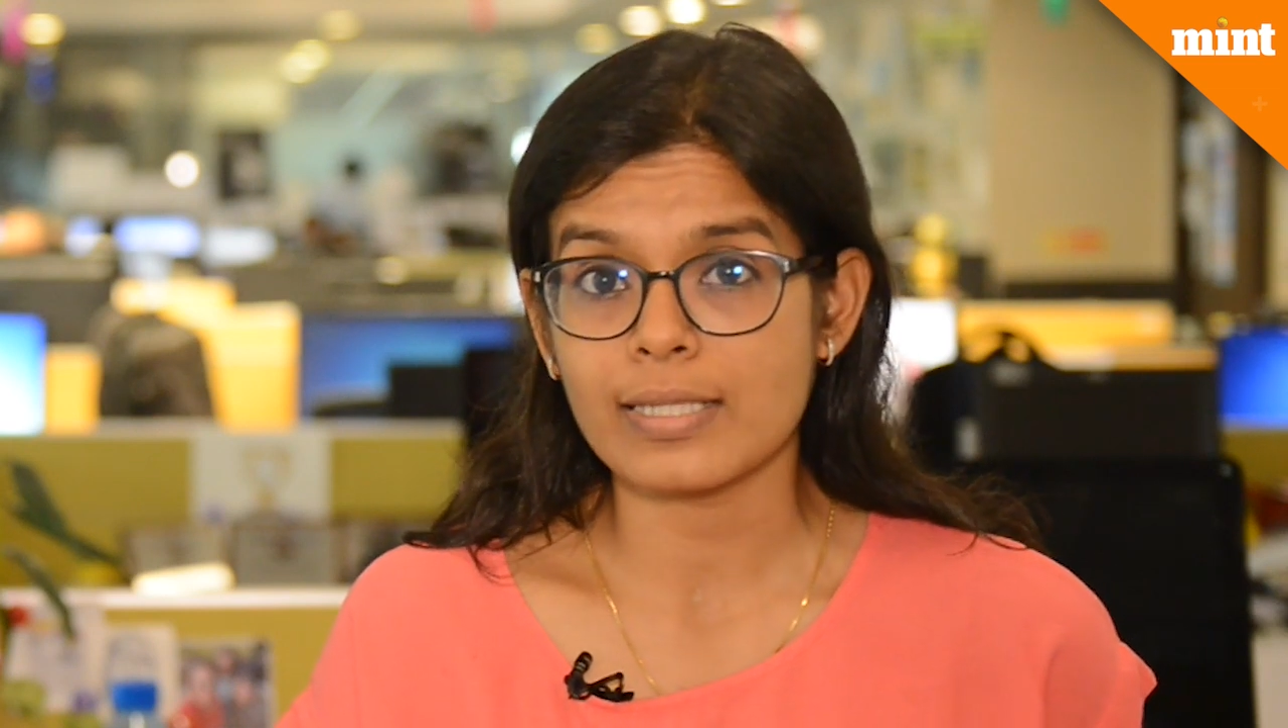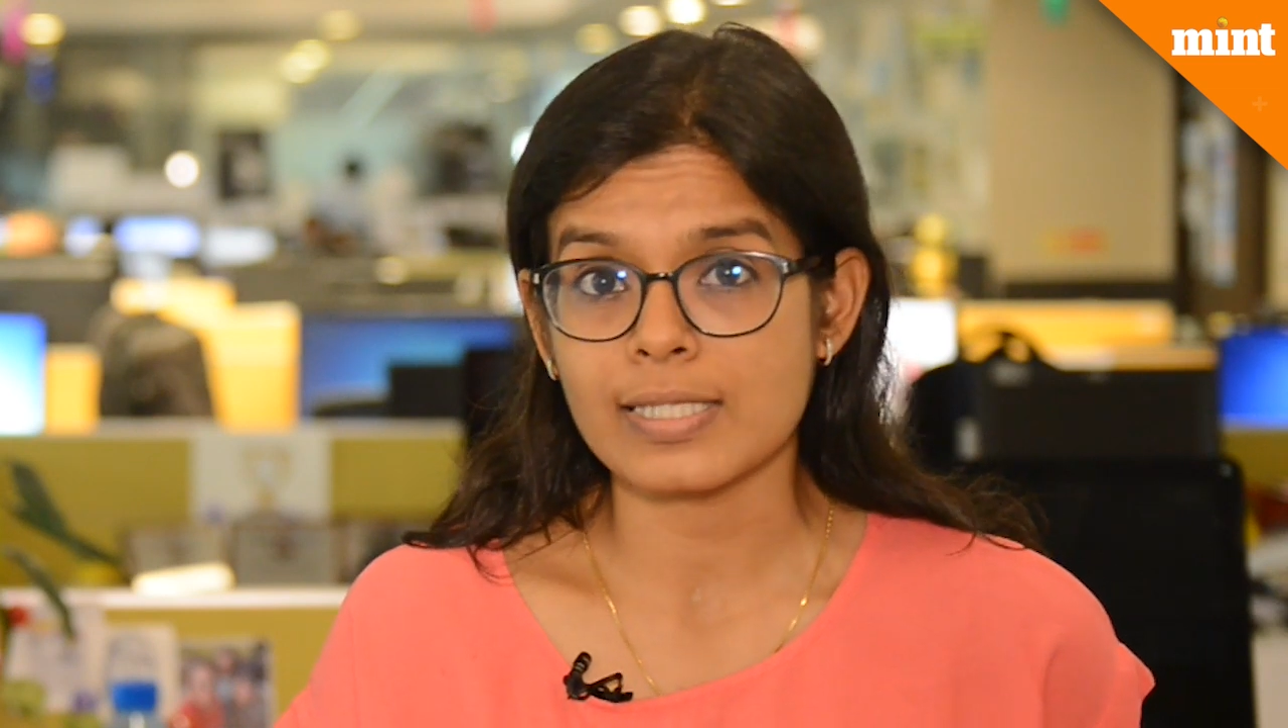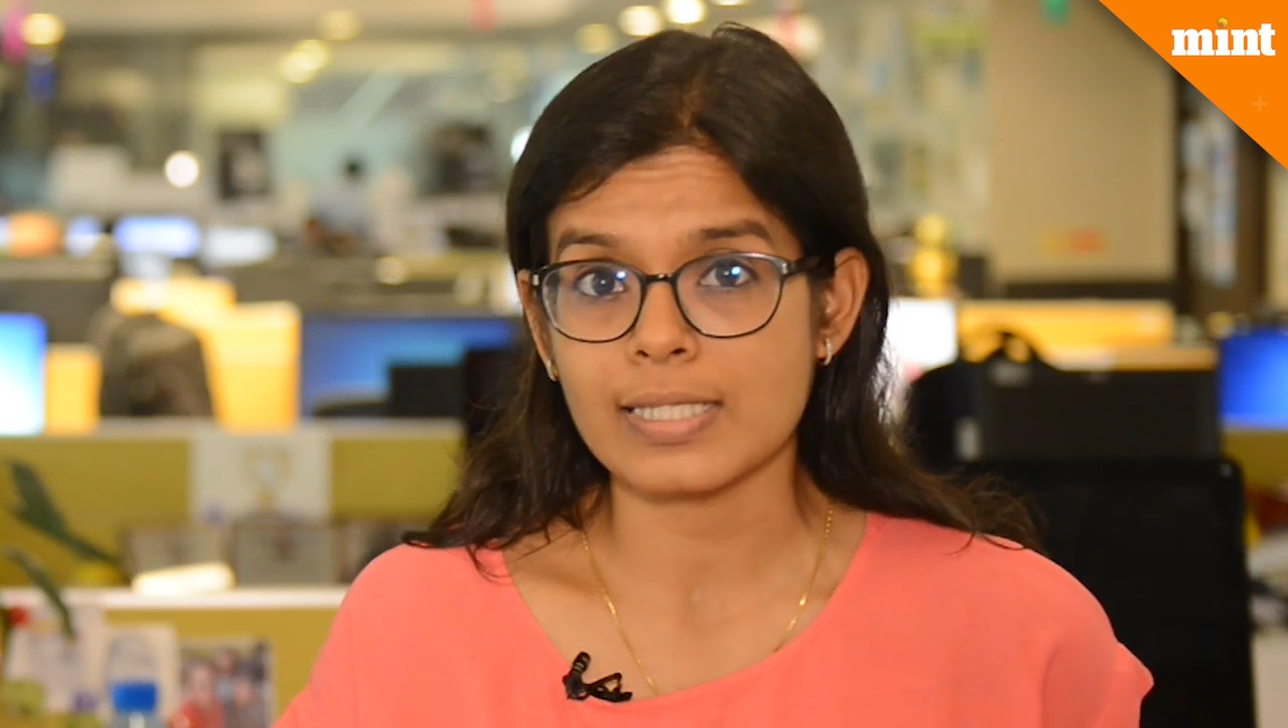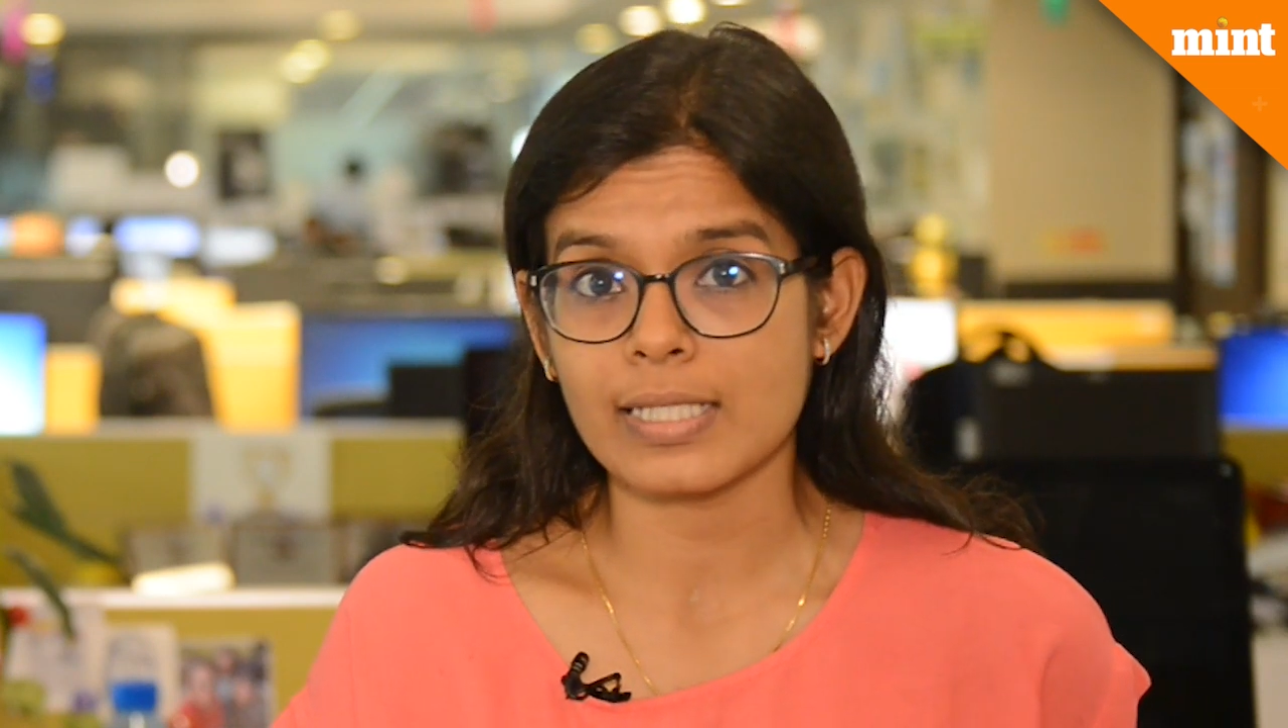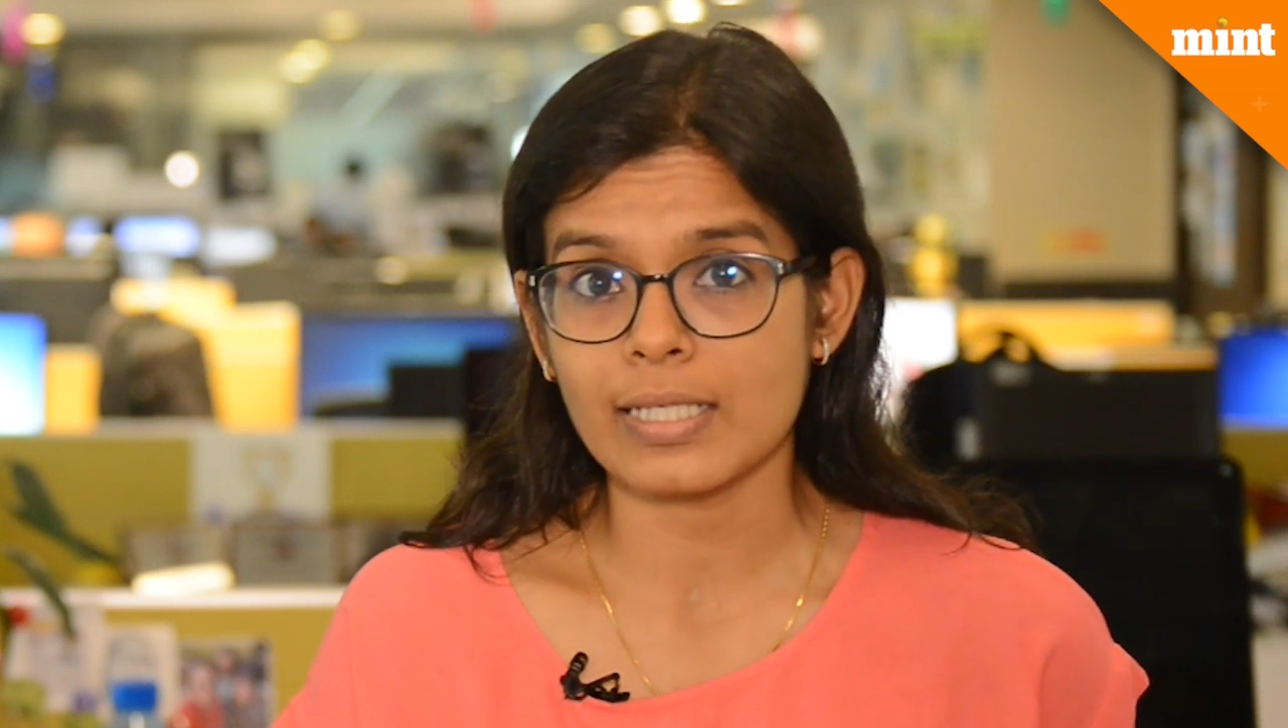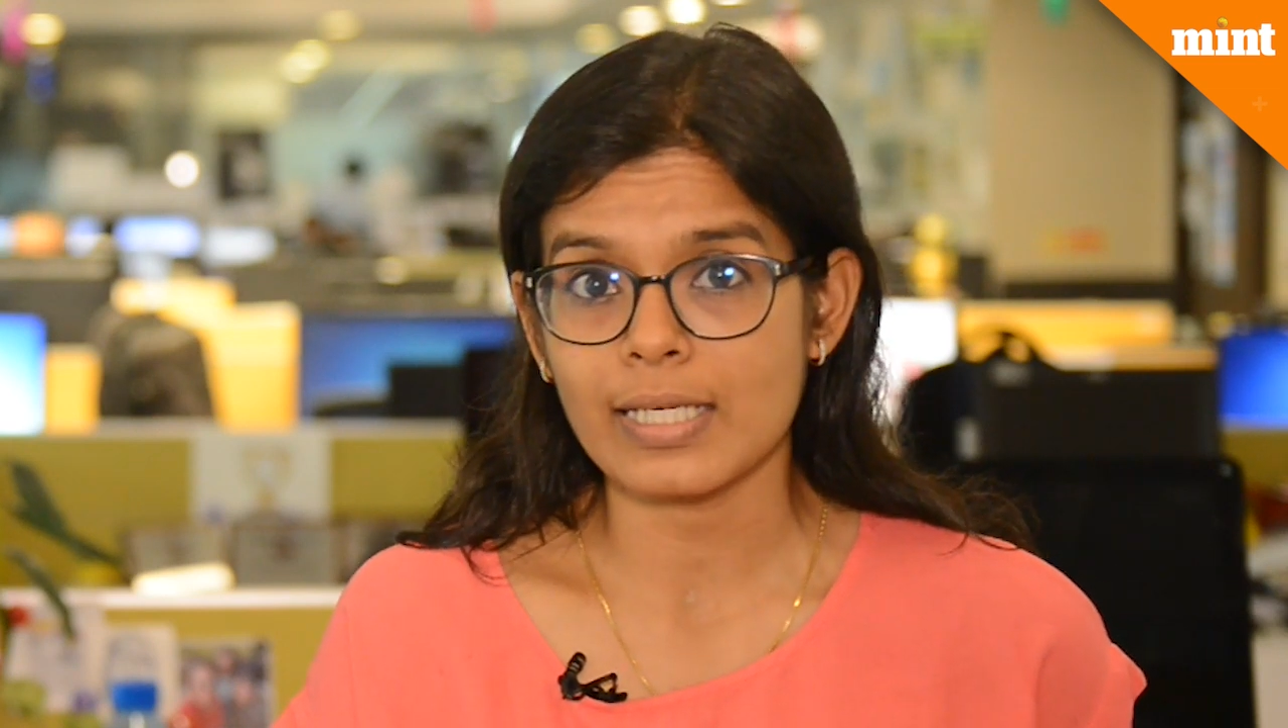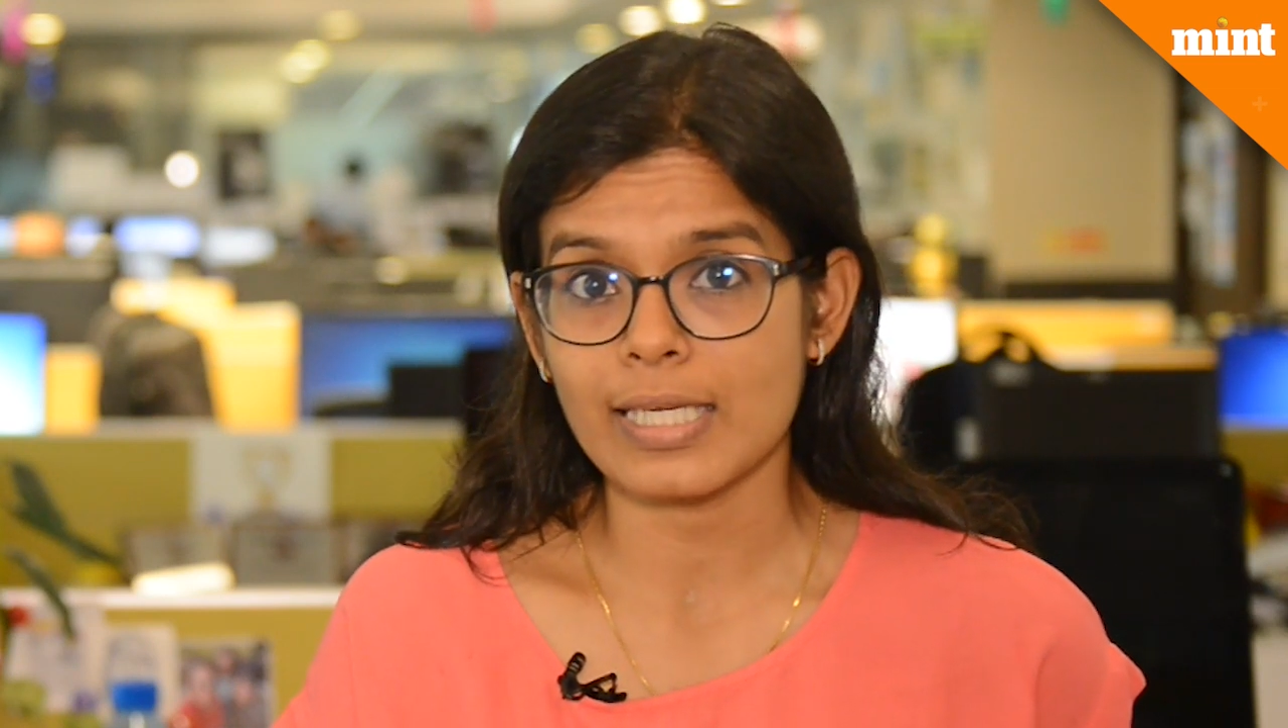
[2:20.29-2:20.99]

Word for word: this year,